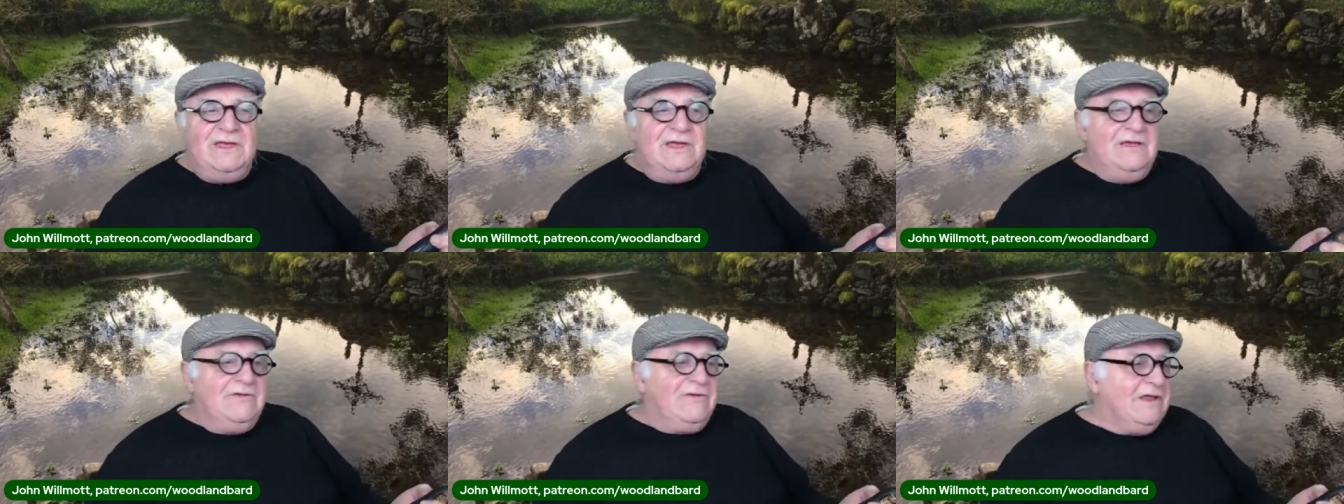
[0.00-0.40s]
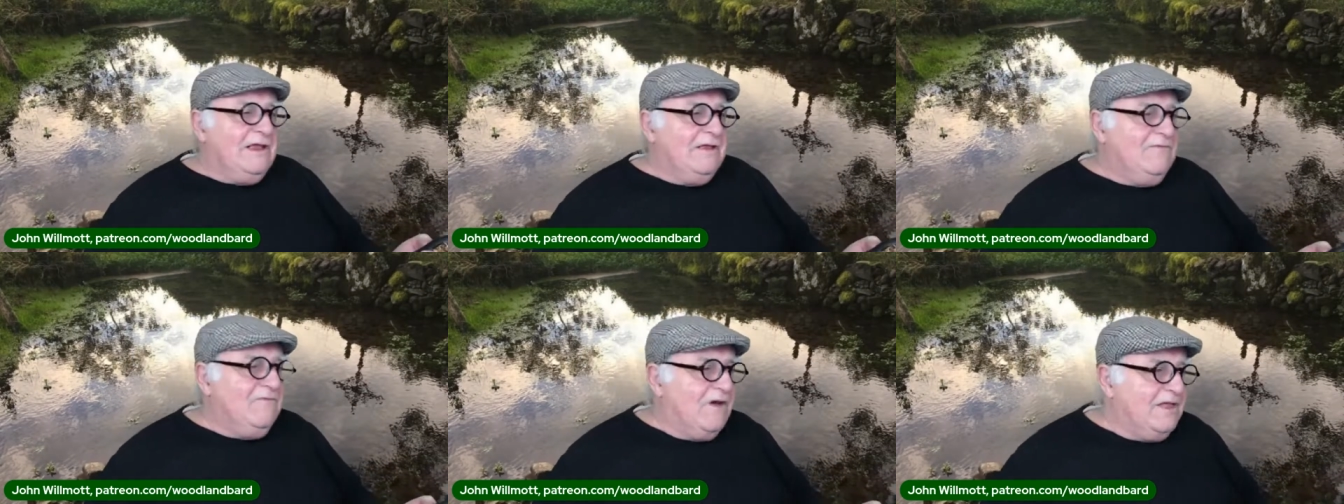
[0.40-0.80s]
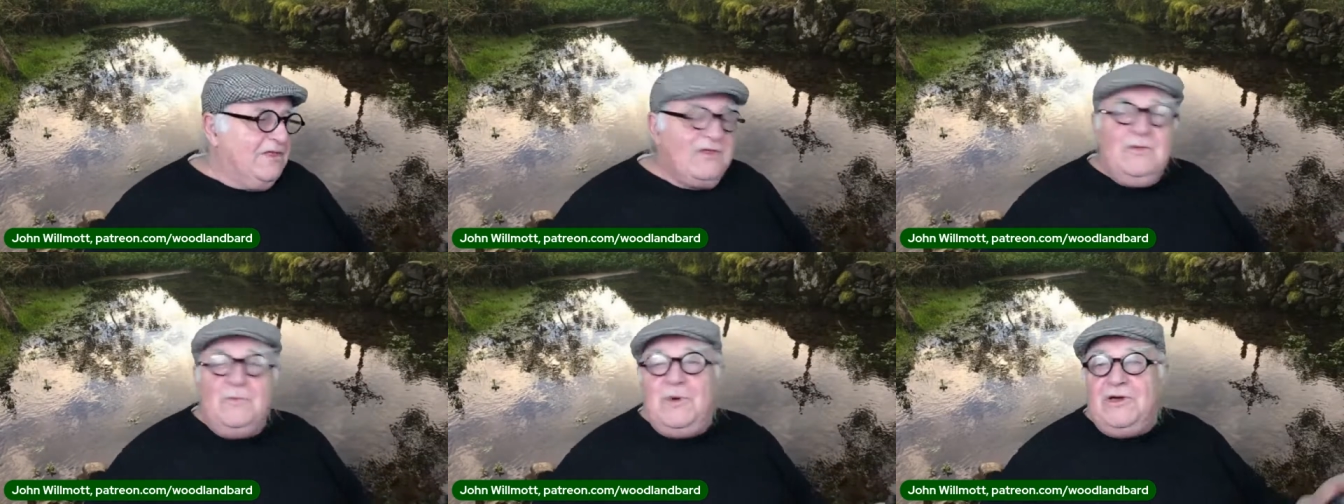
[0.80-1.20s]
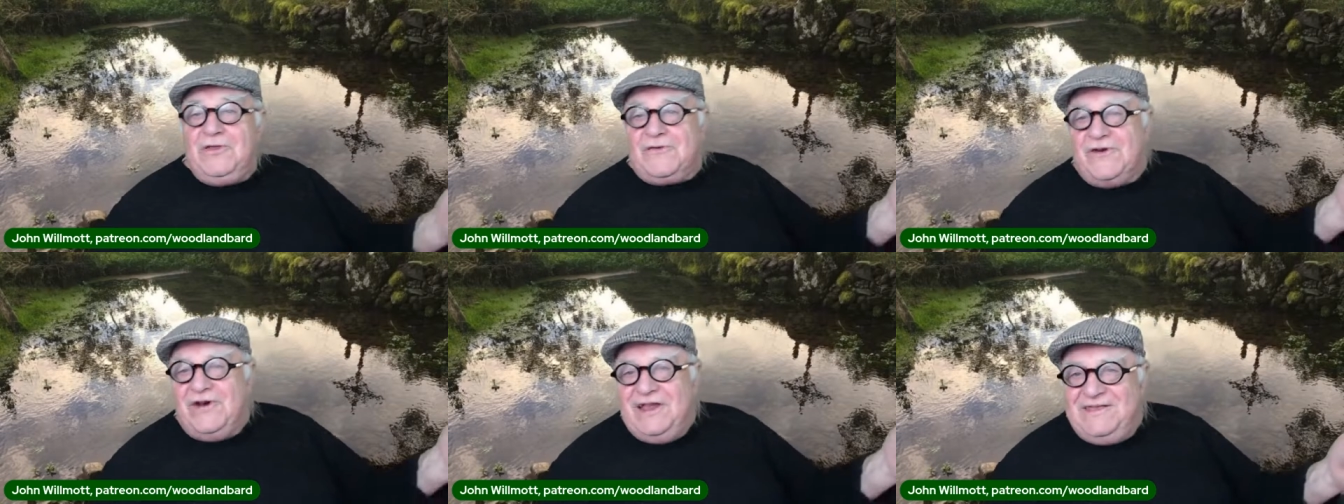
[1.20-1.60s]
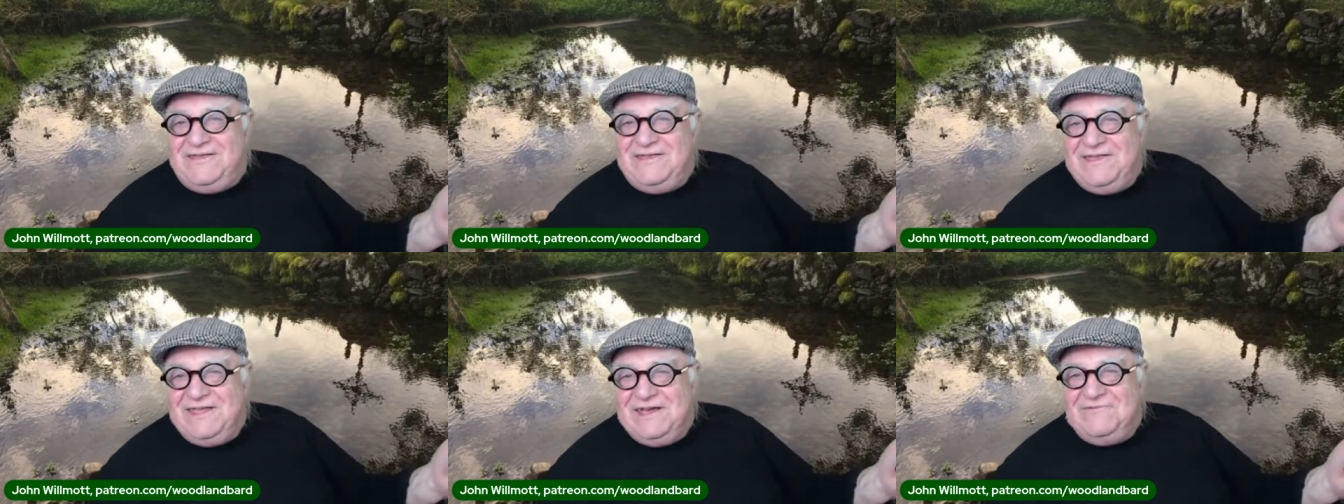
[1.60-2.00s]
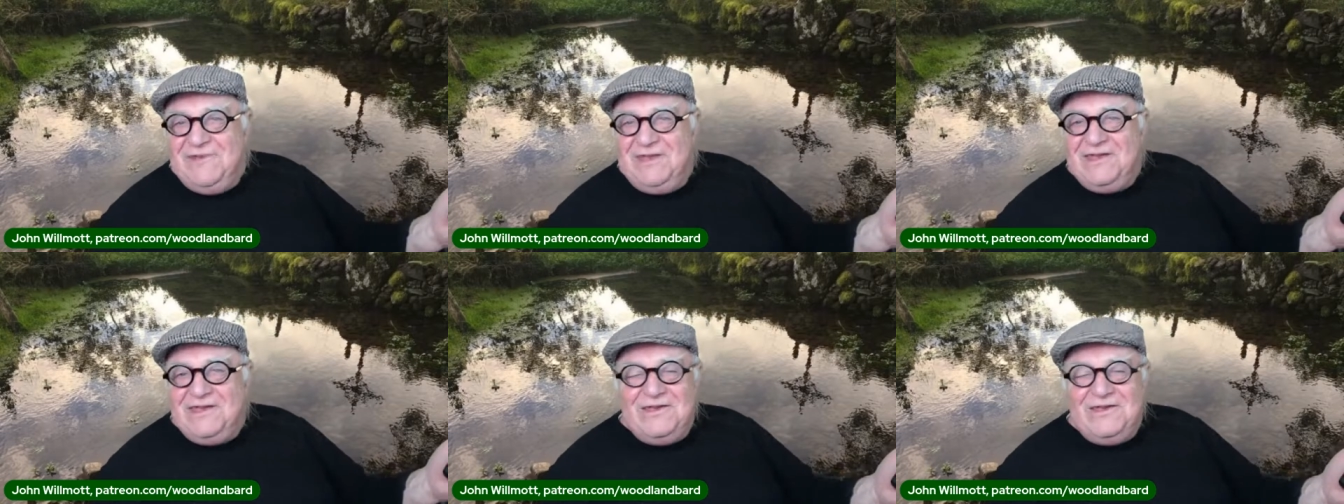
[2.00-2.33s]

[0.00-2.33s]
you suddenly find that the birth rate in that